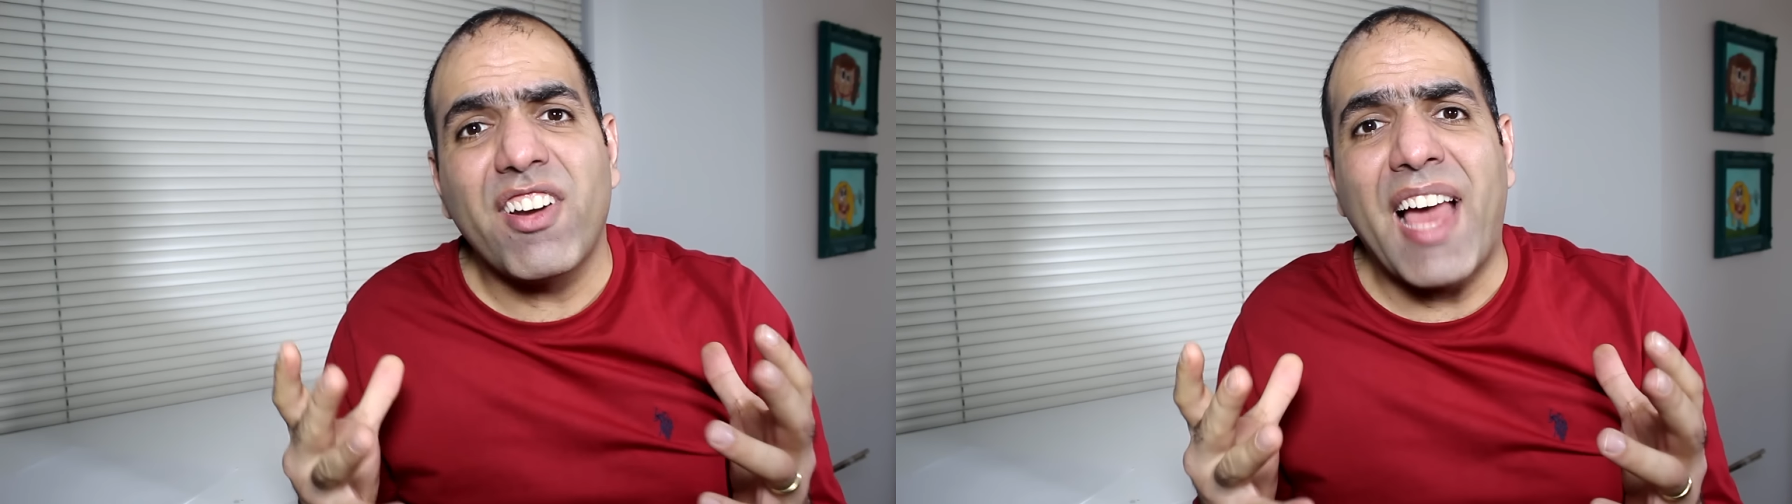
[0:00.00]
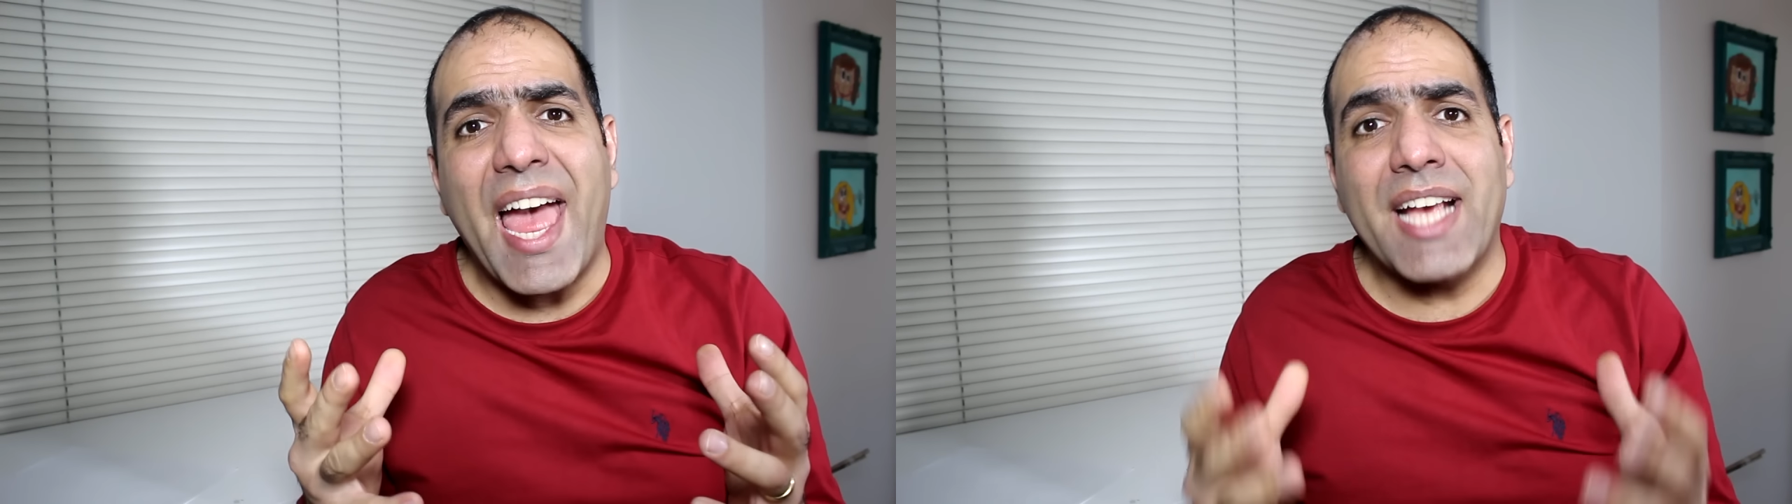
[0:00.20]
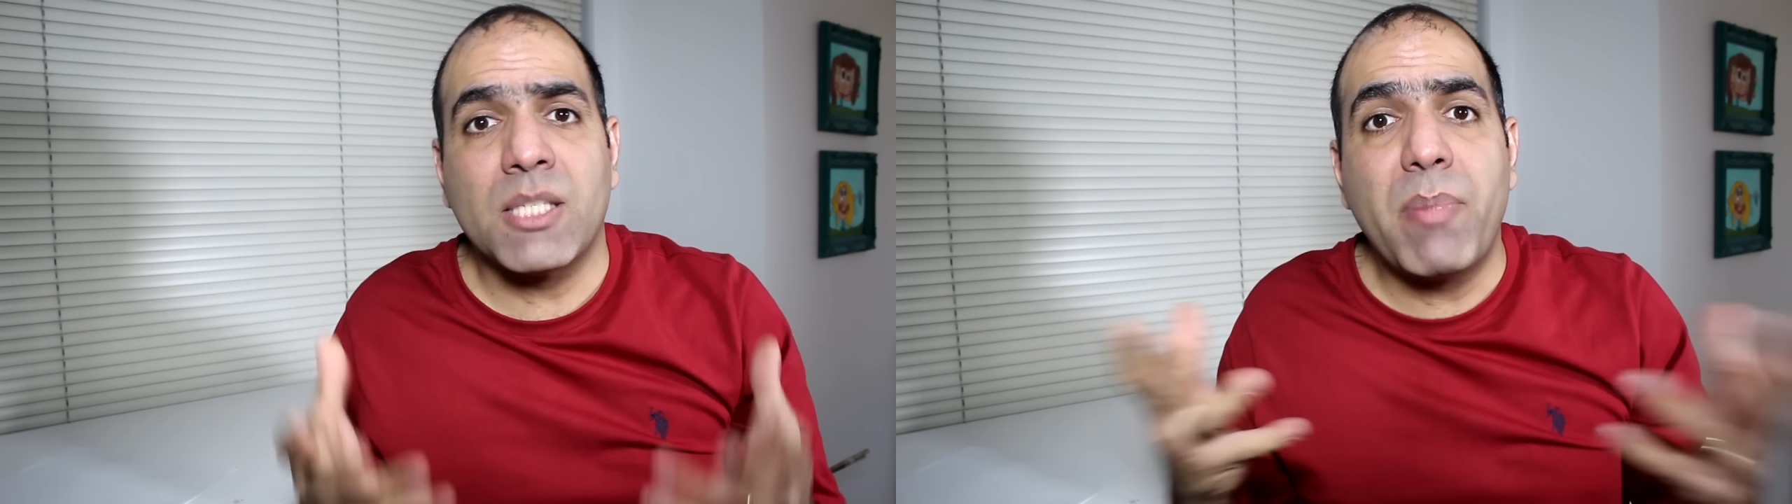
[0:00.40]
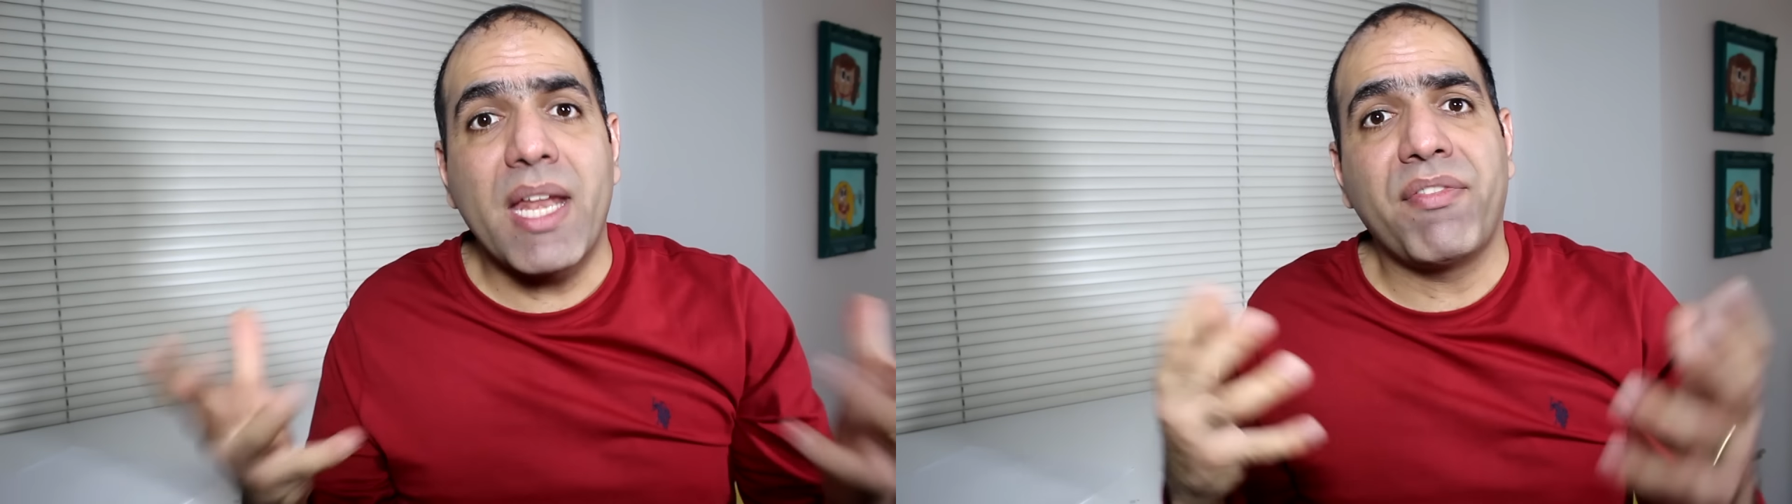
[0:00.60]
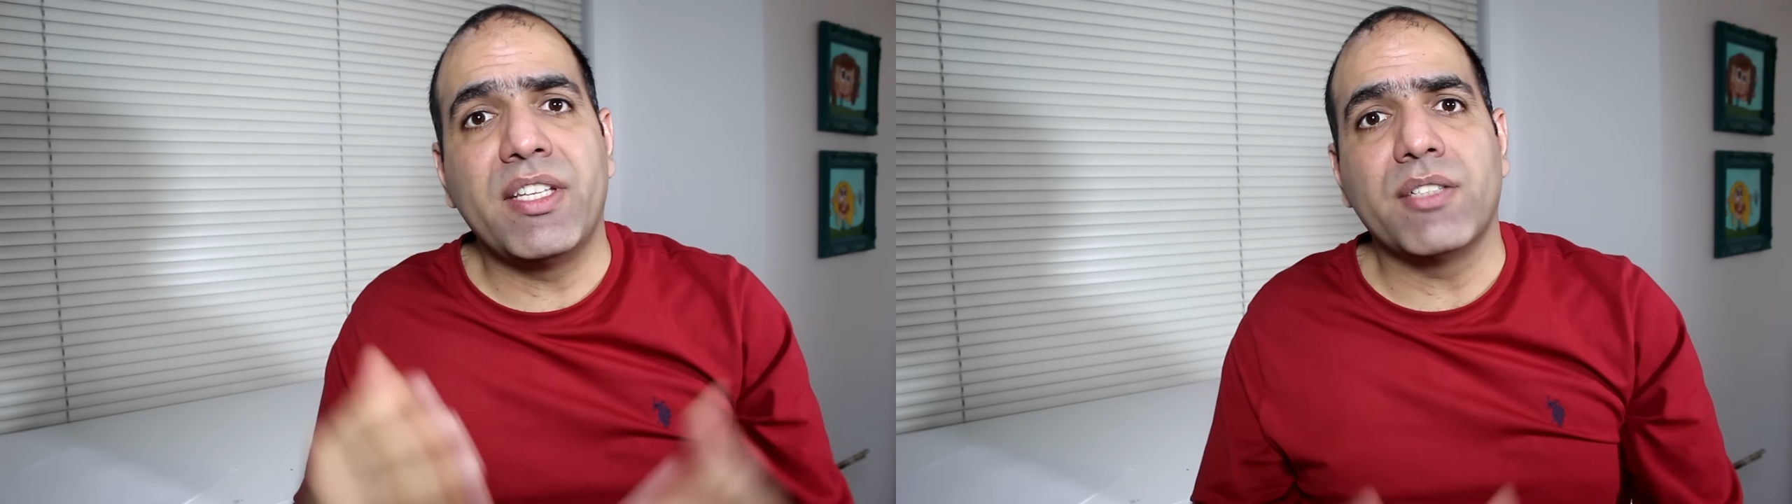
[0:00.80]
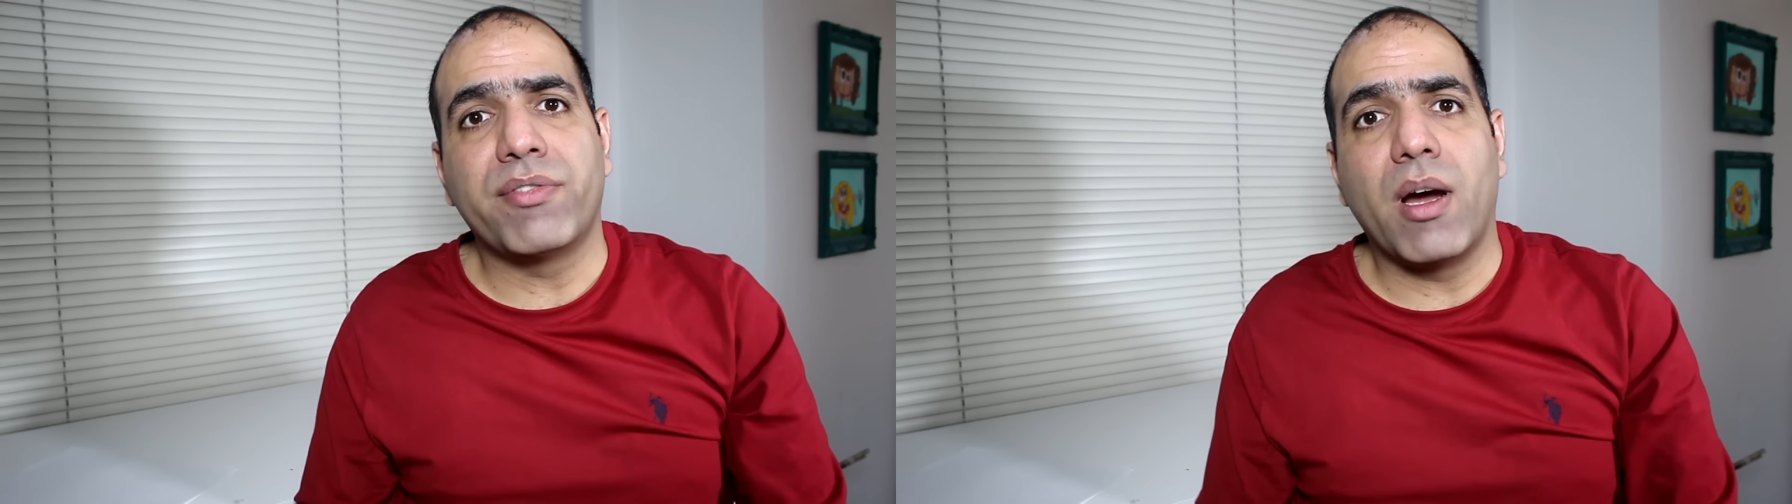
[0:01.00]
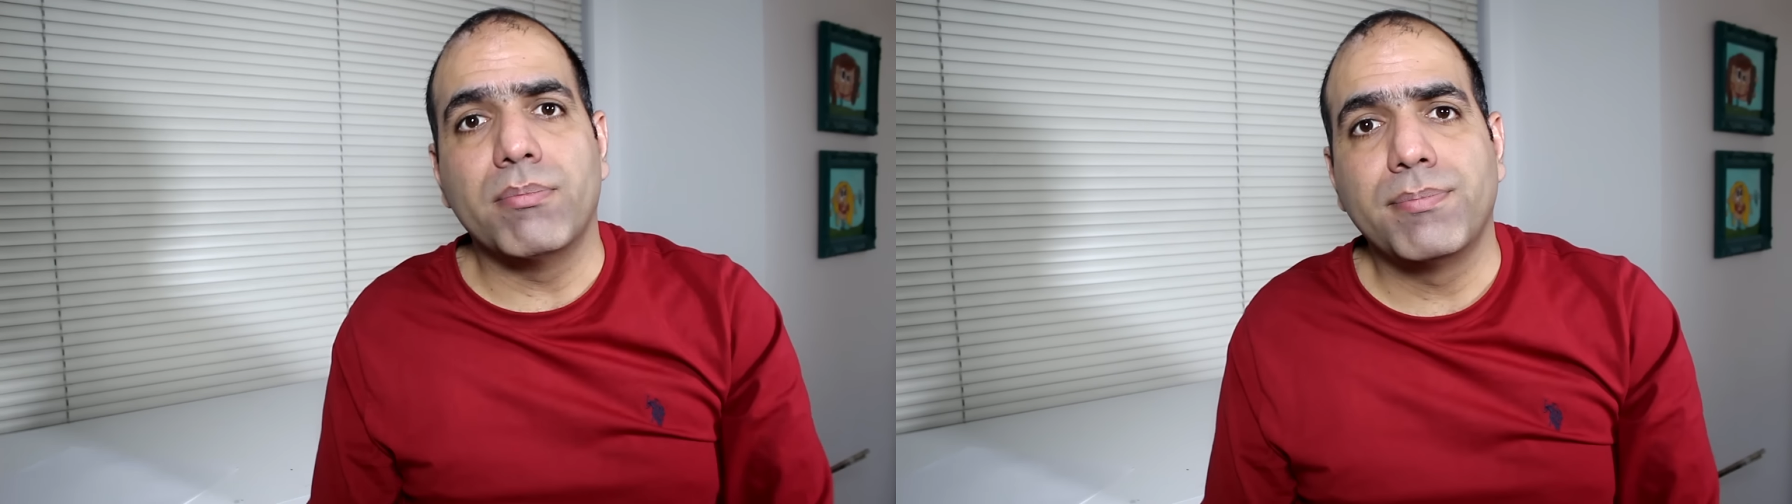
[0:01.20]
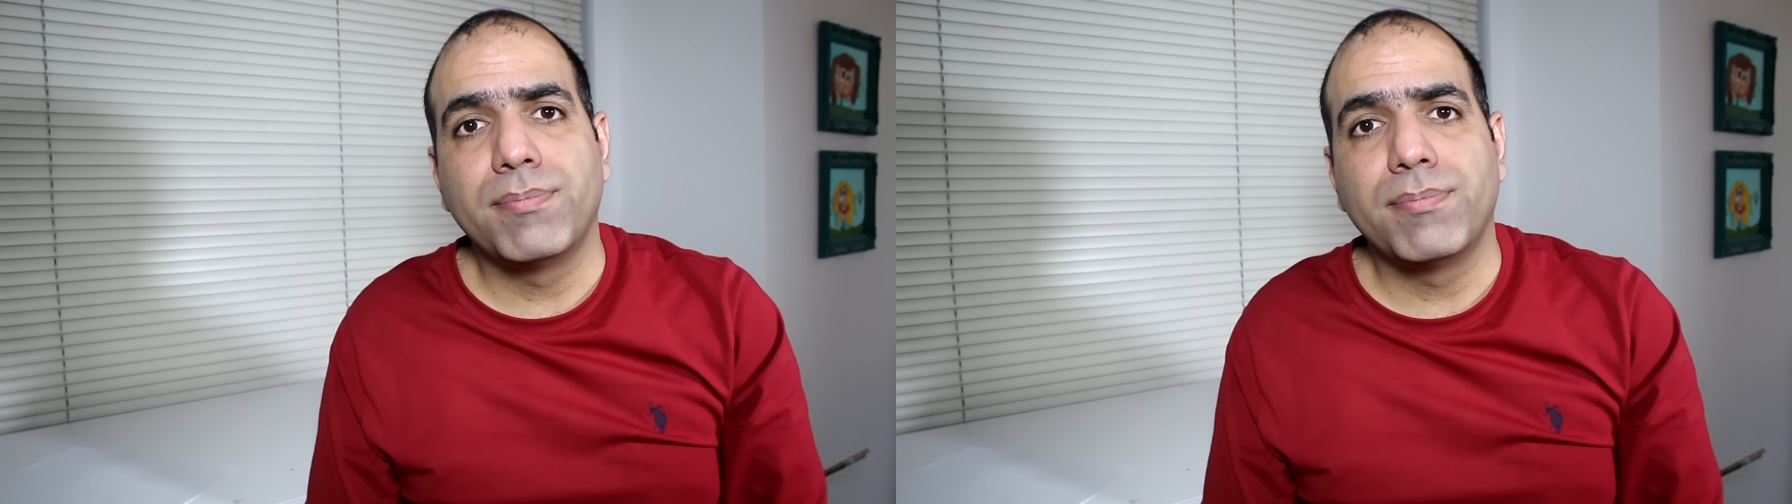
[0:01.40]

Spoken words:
Hacks benefited from.